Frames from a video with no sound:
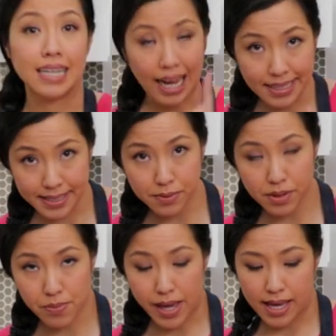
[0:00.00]
The next thing
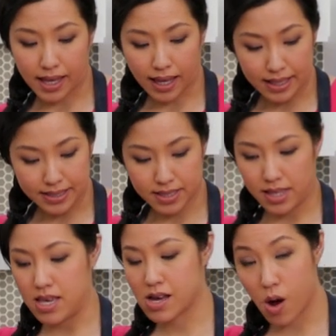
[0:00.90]
we're gonna make is
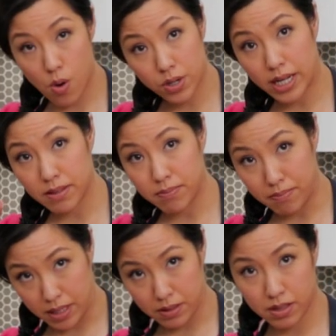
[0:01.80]
the coconut
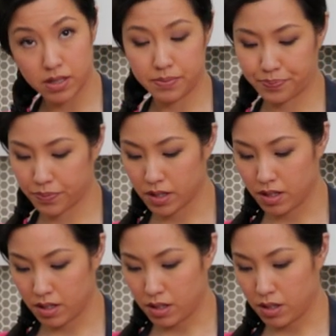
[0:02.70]
milk,
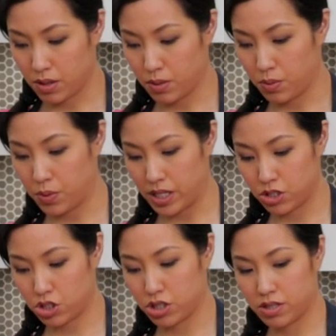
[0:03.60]

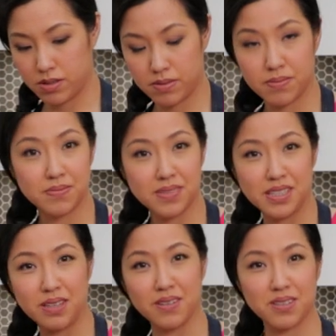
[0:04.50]
which
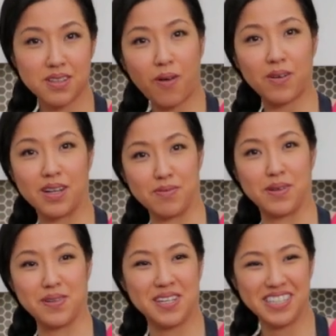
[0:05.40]
includes coconut
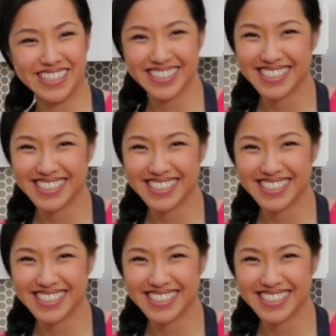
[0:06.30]
milk.